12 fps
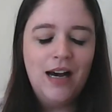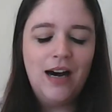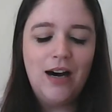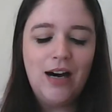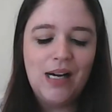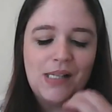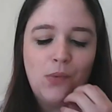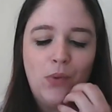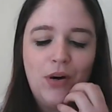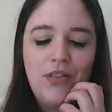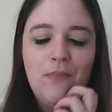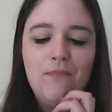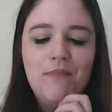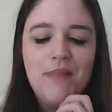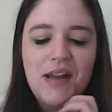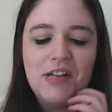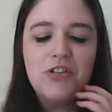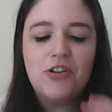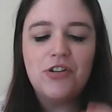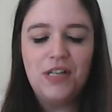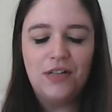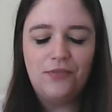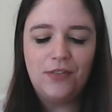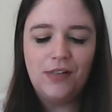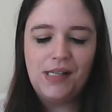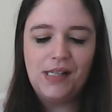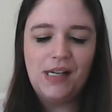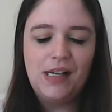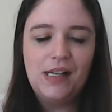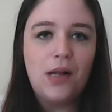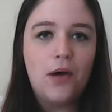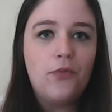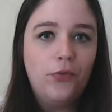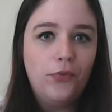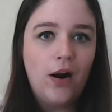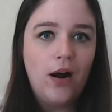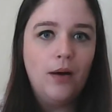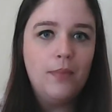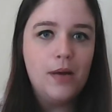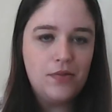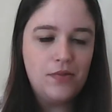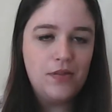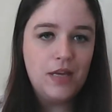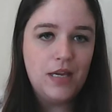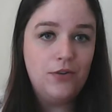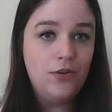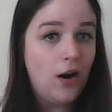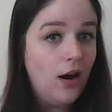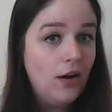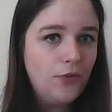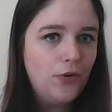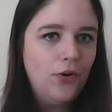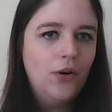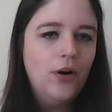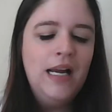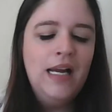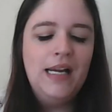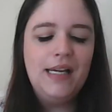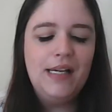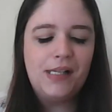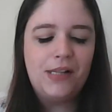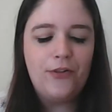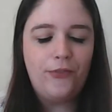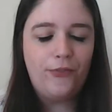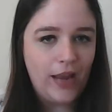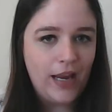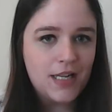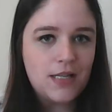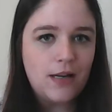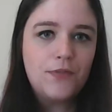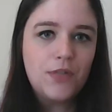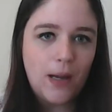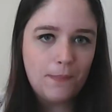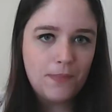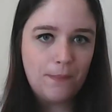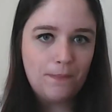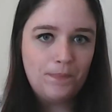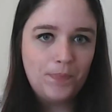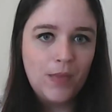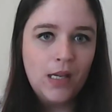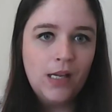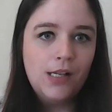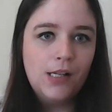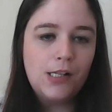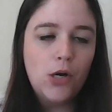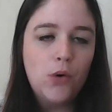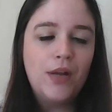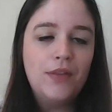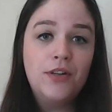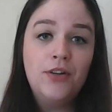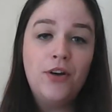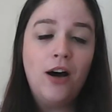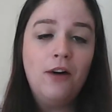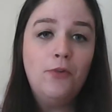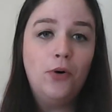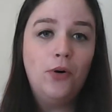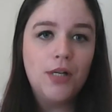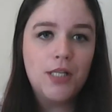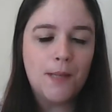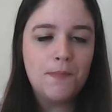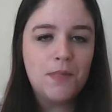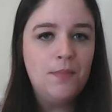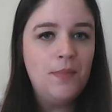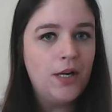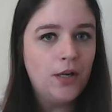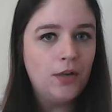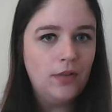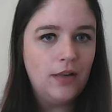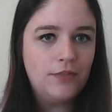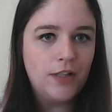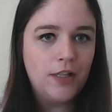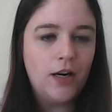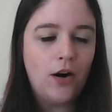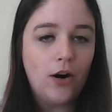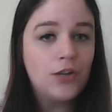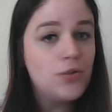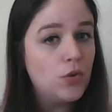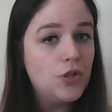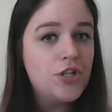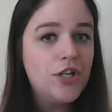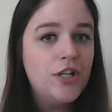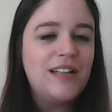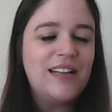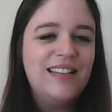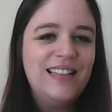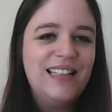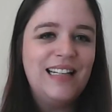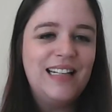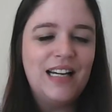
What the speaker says: So one of the major differences from the novel is the fate of Tuptim. So in the novel, Tuptim and her lover are tortured and then